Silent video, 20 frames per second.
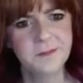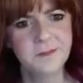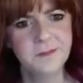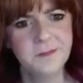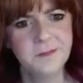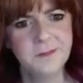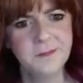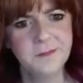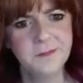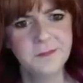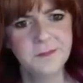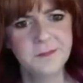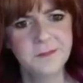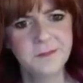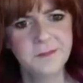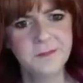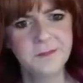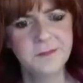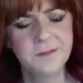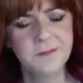
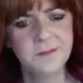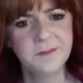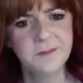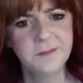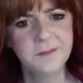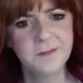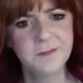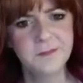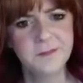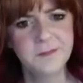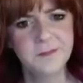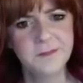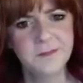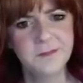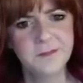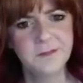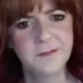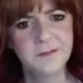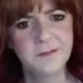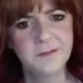
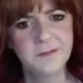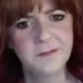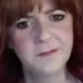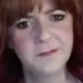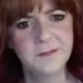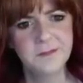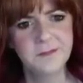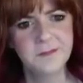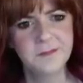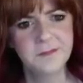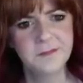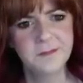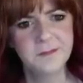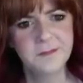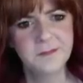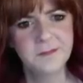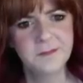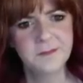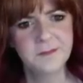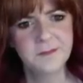
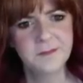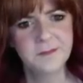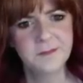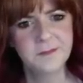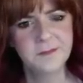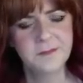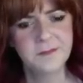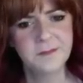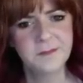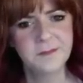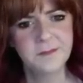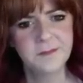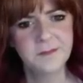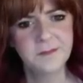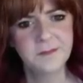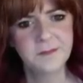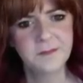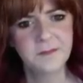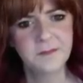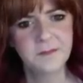(not speaking)